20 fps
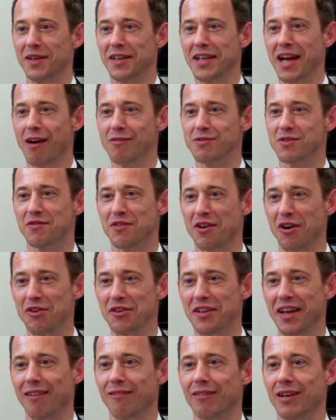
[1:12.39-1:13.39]
hours of
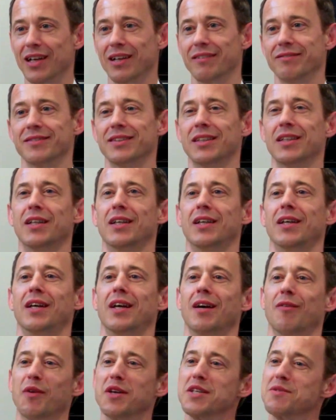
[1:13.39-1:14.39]
contact, whatever.
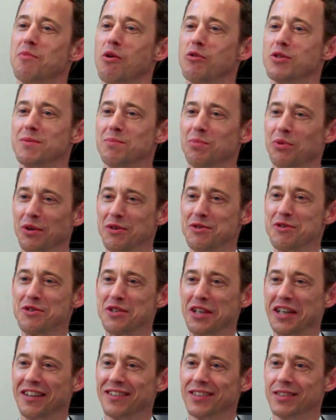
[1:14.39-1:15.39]
What is most important to
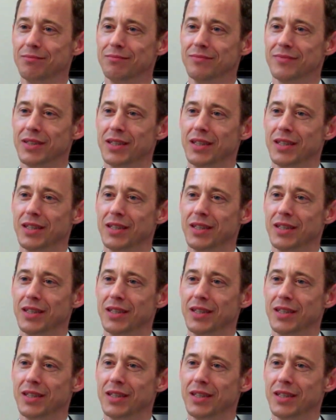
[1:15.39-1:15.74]
tell them?